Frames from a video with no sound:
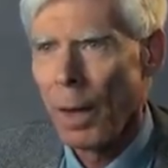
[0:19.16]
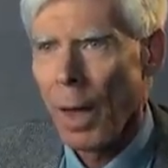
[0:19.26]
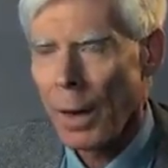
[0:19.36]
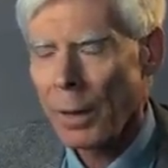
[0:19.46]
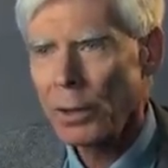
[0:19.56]

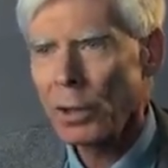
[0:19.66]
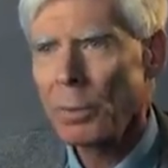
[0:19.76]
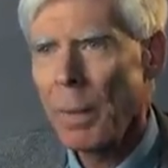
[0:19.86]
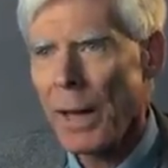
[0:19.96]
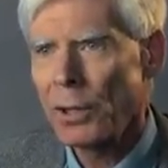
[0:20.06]
And I can just
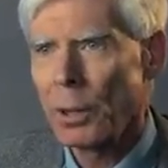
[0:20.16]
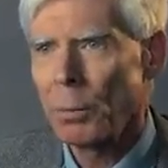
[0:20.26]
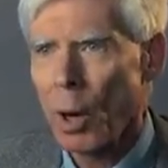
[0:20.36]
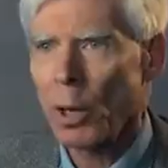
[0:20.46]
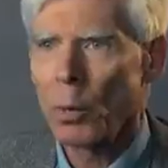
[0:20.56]
imagine him
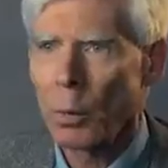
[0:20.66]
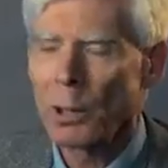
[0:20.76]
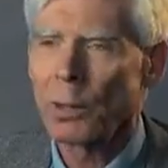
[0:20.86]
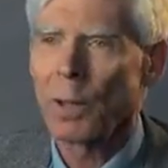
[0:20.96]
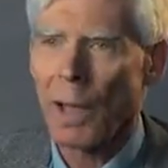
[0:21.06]
talking to a
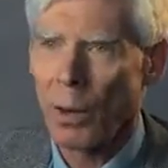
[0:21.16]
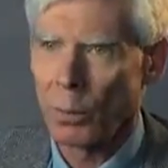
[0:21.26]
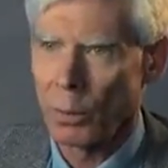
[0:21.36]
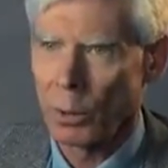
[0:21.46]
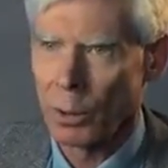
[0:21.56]
bunch of
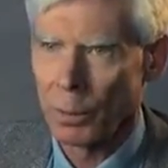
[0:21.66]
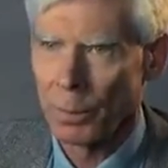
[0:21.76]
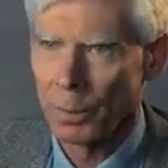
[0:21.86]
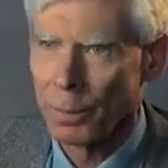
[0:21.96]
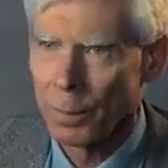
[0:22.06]
accountants
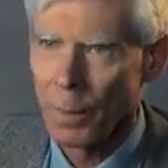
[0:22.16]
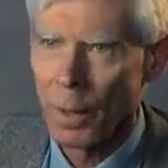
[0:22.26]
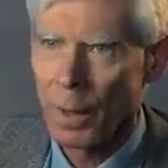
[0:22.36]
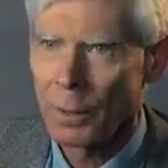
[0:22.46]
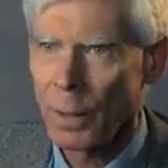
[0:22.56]

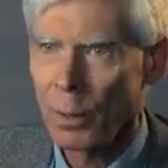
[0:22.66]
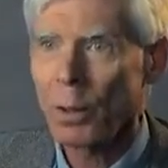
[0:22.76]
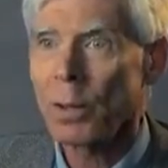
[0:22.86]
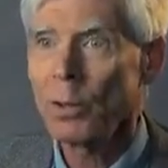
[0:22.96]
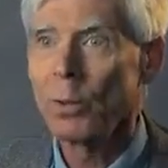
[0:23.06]
and saying, look
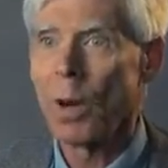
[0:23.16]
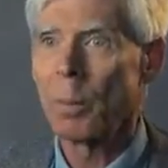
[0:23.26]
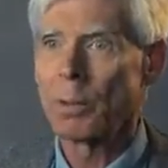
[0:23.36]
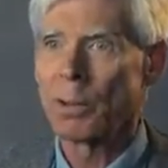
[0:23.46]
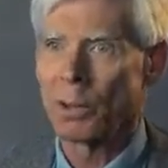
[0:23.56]
at this new
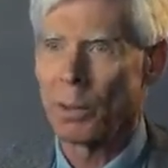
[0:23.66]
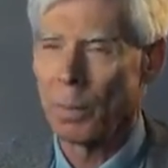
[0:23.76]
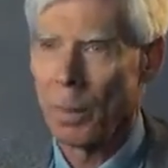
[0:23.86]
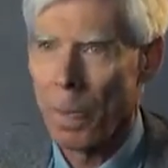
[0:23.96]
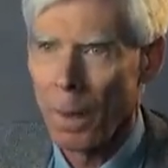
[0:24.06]
number system.
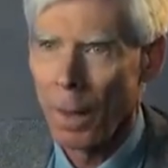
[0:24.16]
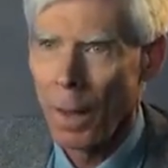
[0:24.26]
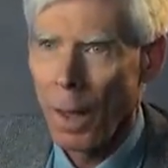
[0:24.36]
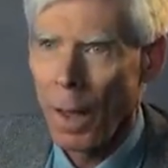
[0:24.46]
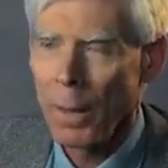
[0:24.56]

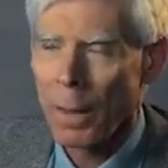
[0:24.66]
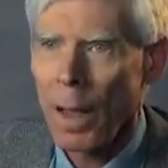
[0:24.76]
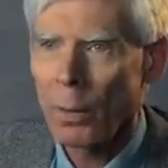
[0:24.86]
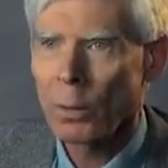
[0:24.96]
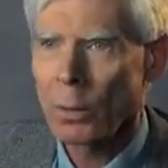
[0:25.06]
And the
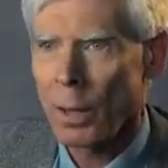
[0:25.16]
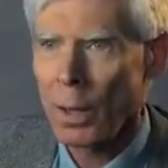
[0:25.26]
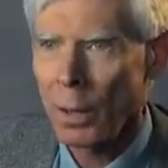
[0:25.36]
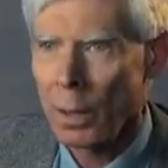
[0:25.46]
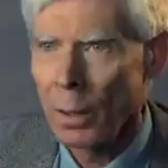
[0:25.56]
accountants
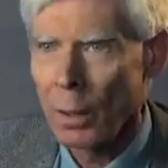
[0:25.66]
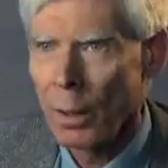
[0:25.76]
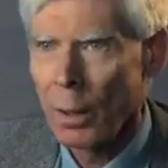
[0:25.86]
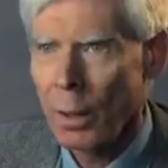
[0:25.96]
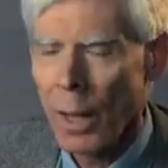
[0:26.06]
say,
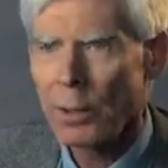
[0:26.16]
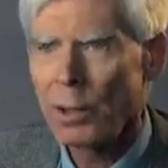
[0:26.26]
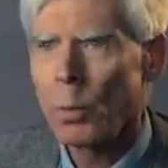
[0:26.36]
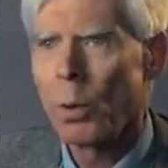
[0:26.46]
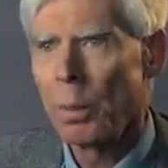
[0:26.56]
can't you
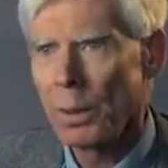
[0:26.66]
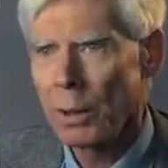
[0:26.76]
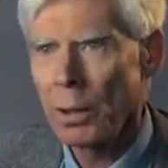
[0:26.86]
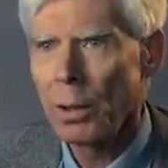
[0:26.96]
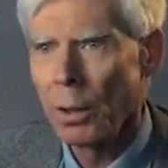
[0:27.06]
see we're
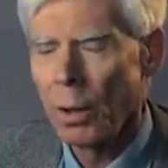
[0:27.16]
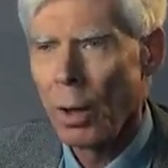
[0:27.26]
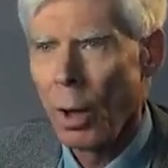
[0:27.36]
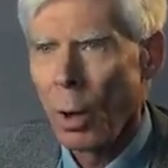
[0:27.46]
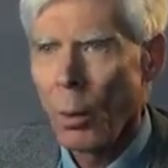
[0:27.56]
busy?
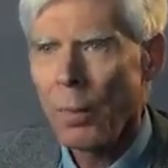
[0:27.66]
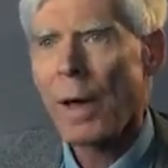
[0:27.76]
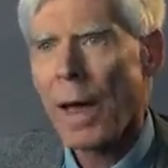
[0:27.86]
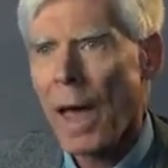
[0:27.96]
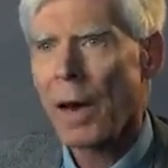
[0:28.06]
We've
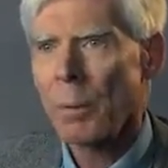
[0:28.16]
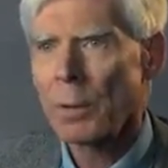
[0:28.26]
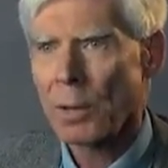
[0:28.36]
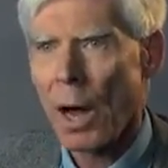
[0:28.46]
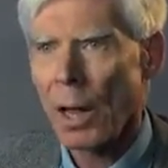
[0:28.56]
got to add up
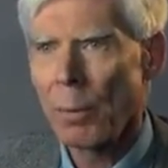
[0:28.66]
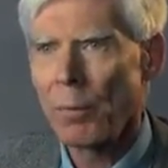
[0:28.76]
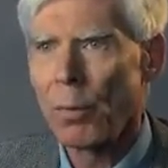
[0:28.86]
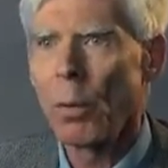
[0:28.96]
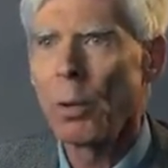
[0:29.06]
this column
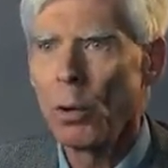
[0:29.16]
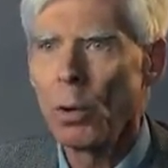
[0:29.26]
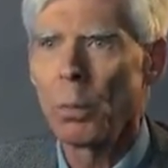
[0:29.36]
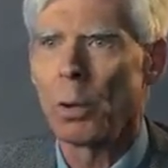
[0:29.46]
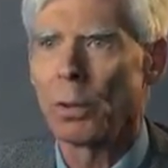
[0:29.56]
of Roman
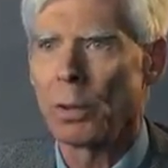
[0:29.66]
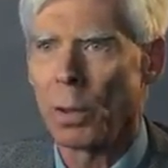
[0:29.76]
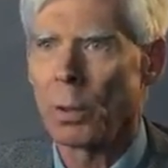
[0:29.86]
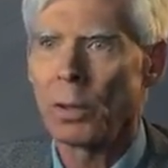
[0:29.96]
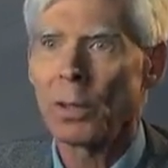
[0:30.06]
numerals in
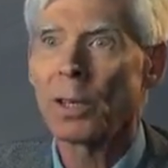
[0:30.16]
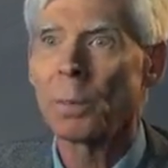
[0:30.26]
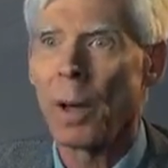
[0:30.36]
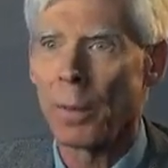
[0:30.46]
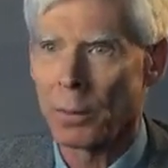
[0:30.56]
only 6
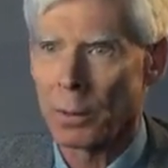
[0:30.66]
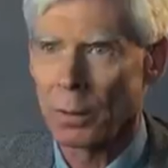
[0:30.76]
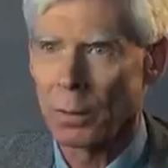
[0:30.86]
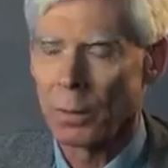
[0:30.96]
months.